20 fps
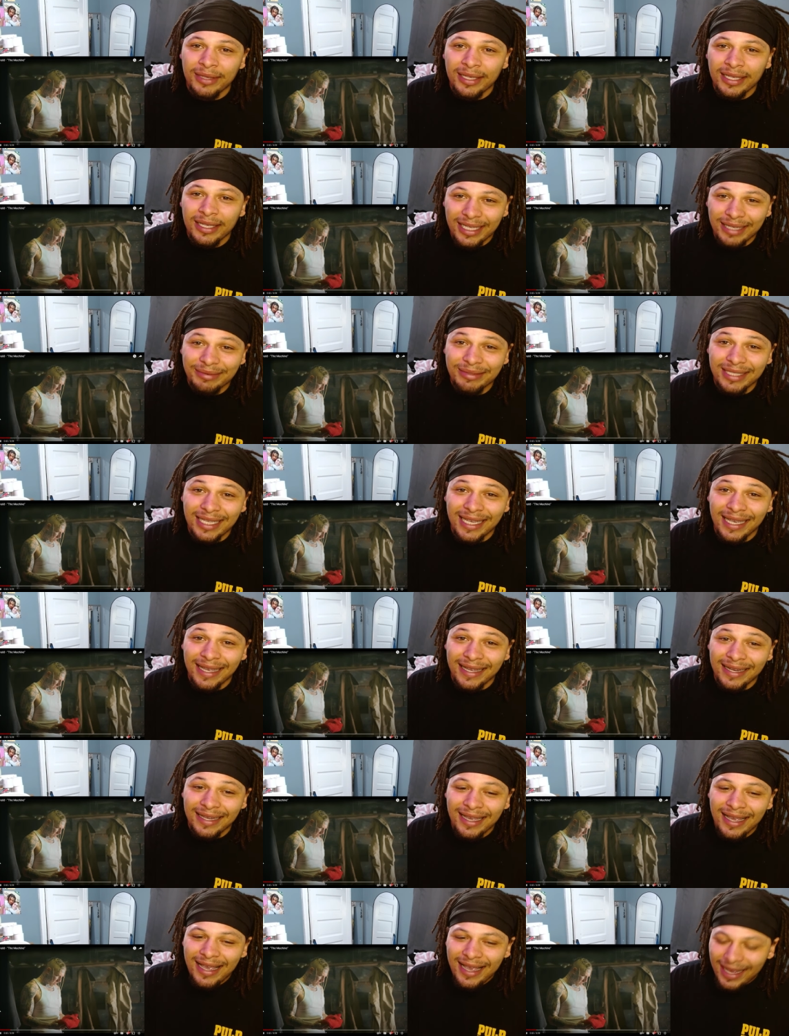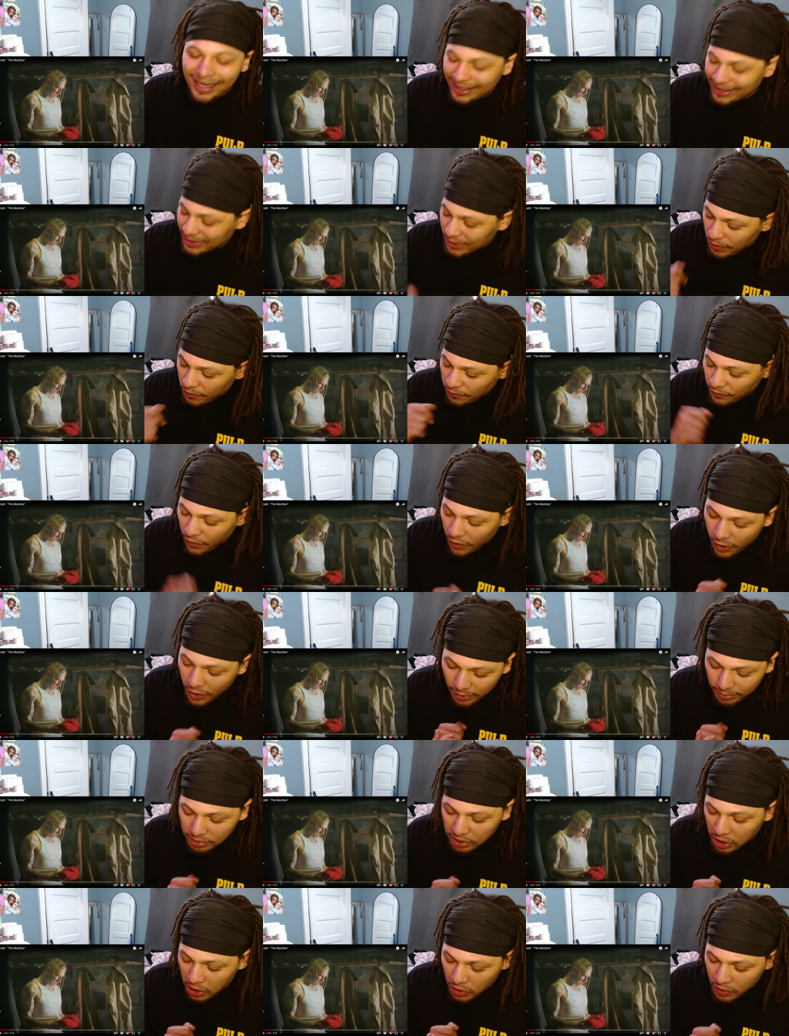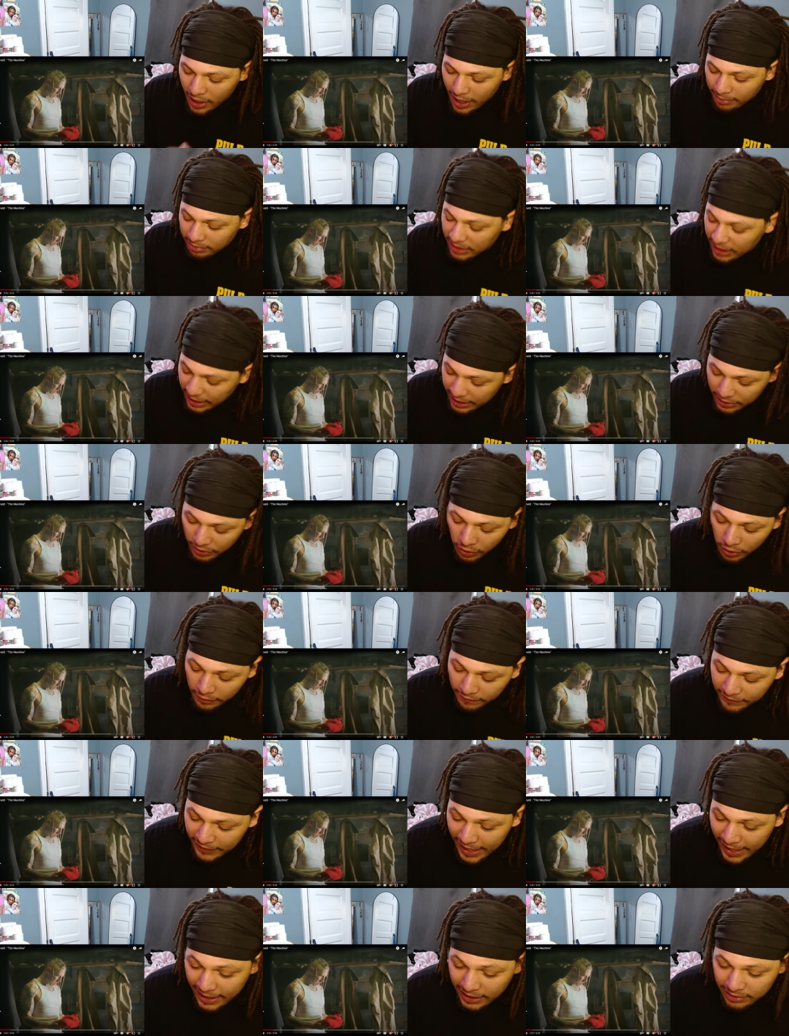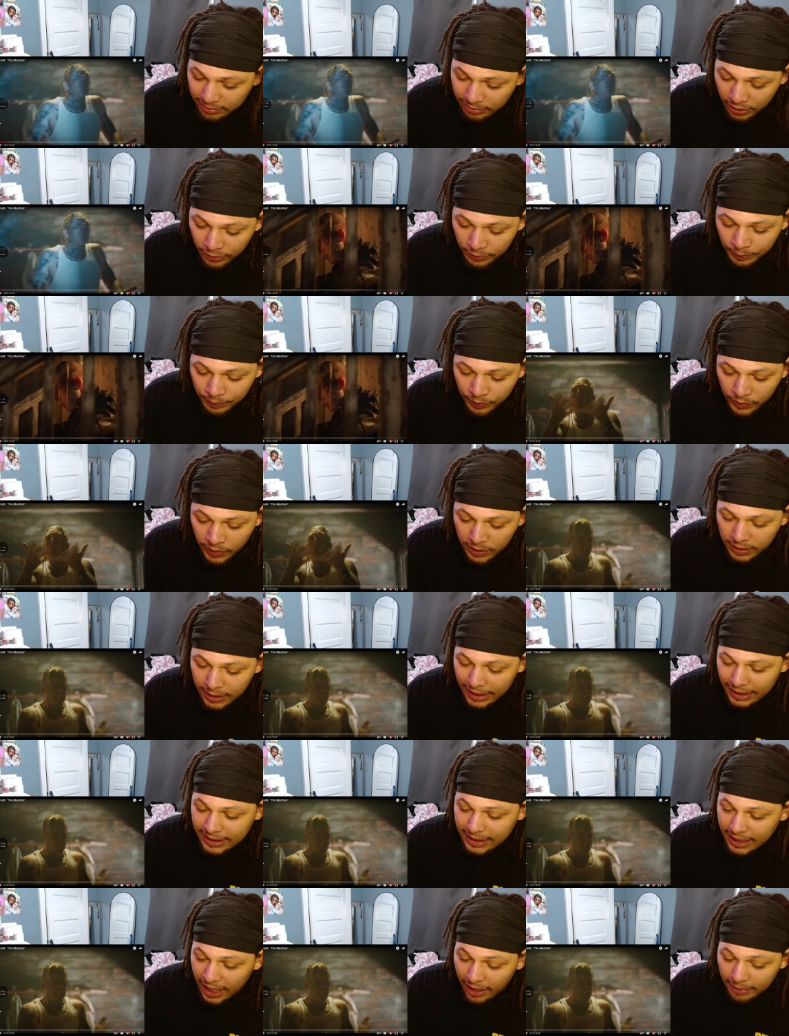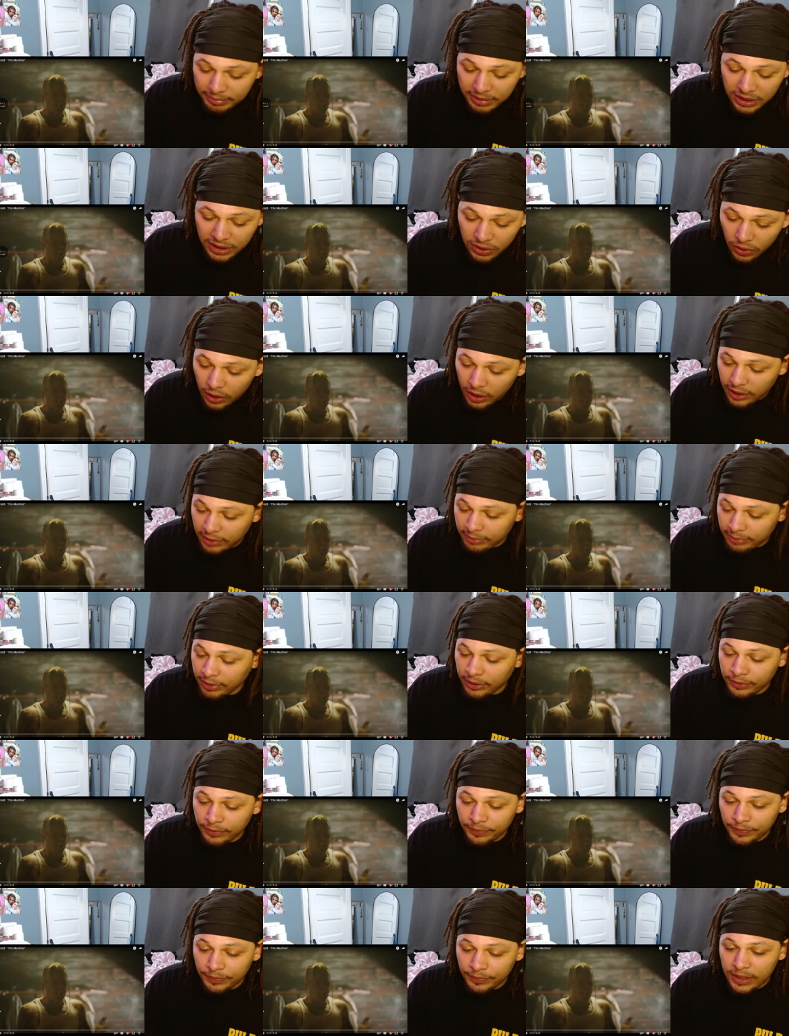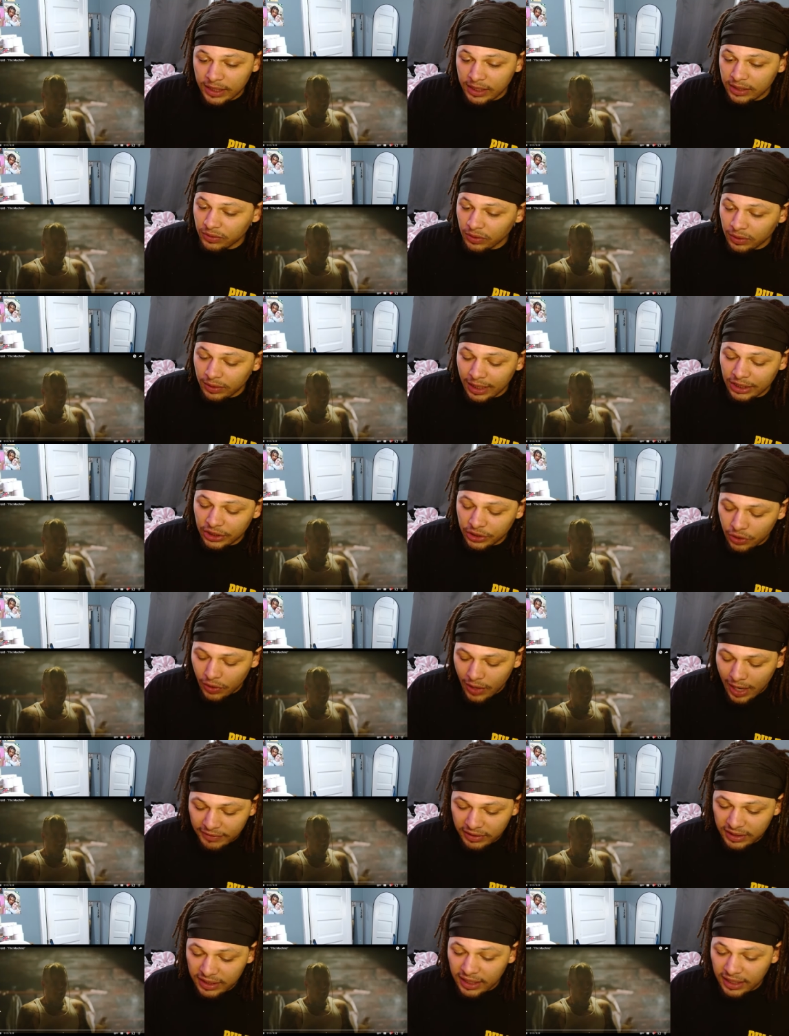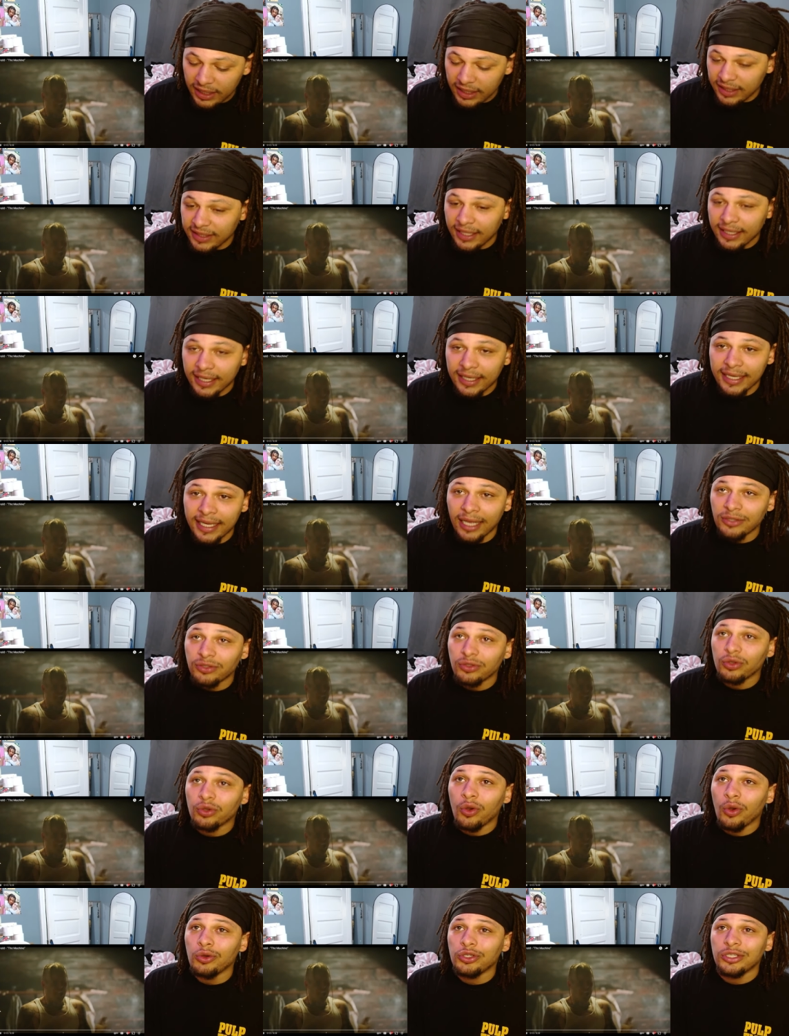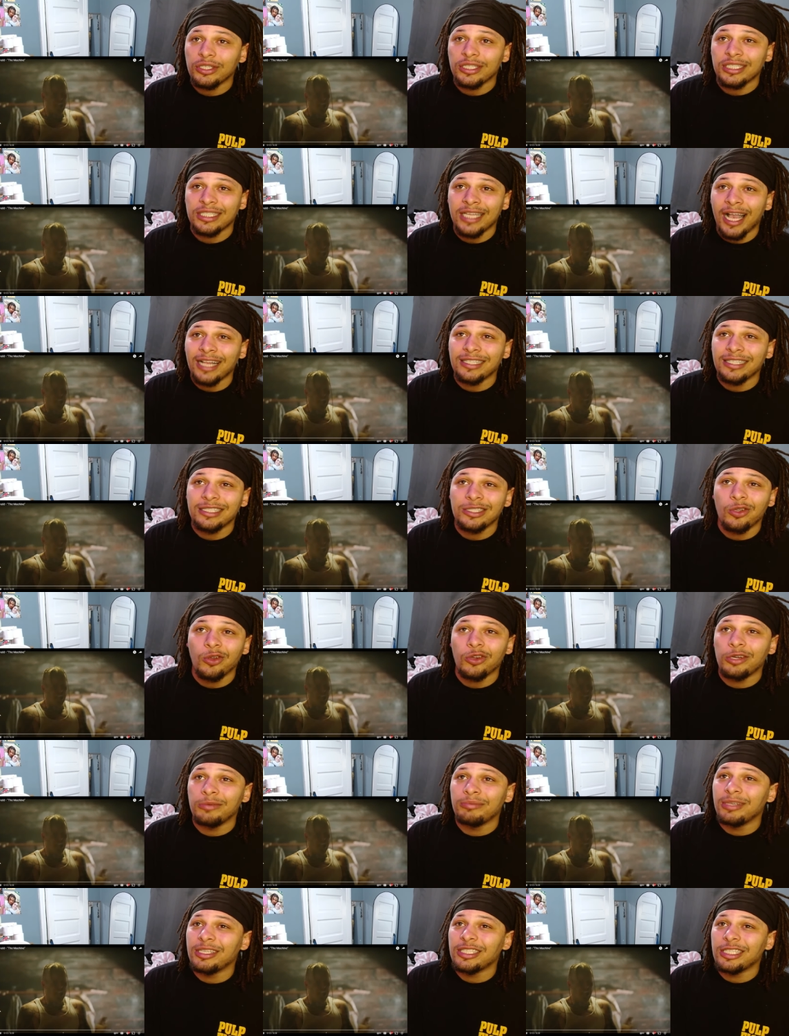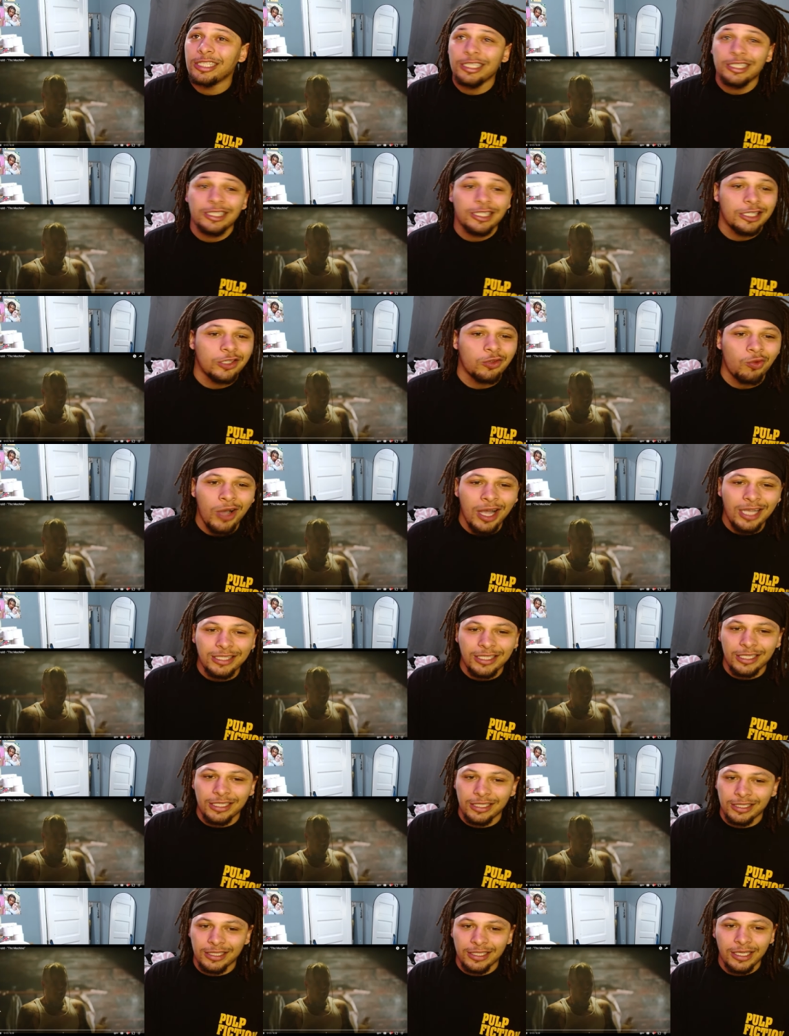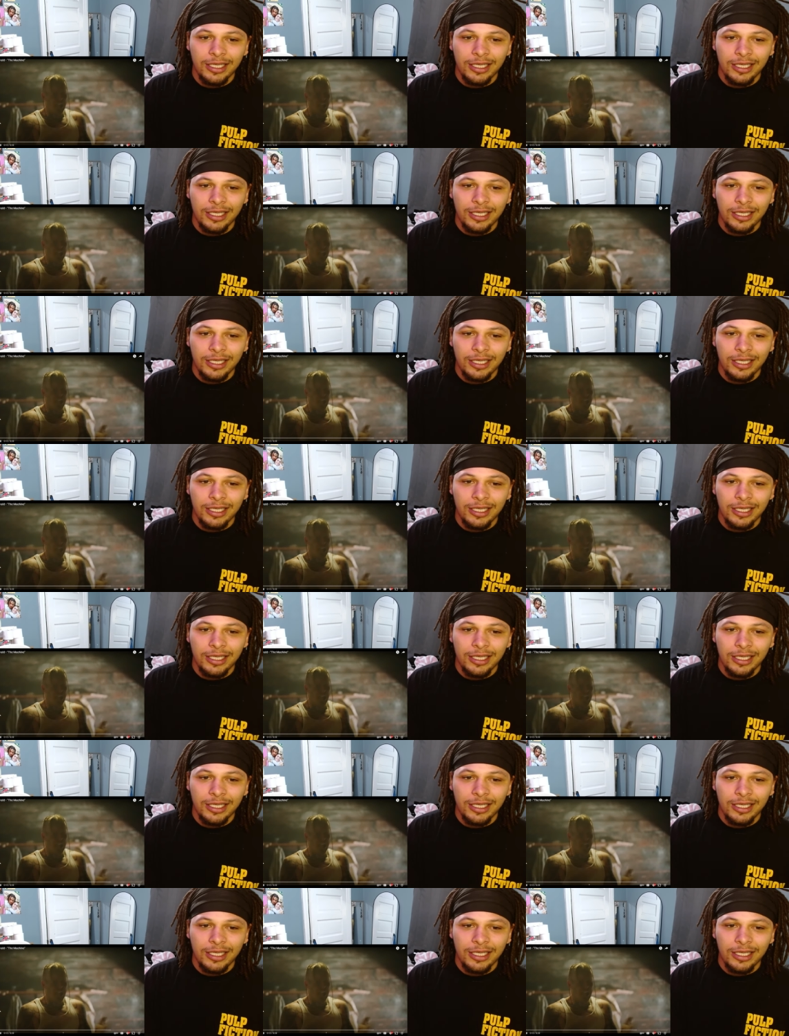You know what I'm saying? And so far, bro, I'm getting all facts, bro. Like Tom be talking, bro. He's gonna let you know everything. He said the cancel culture is Nazis. All they're missing is the squasicas.